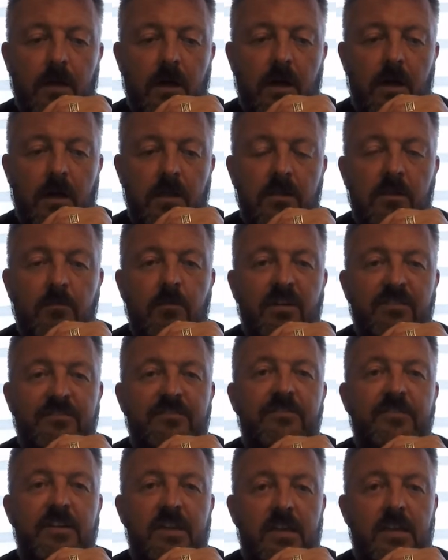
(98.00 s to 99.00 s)
under my
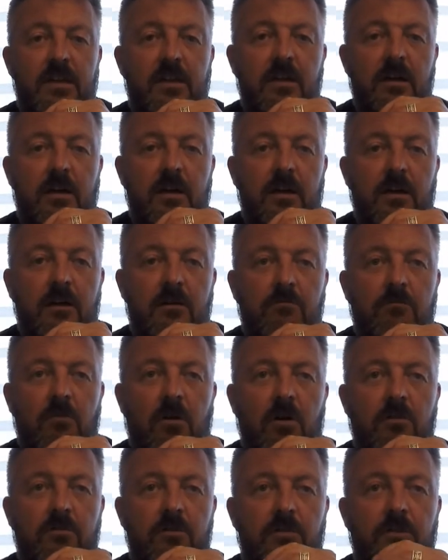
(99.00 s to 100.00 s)
feet uh, rather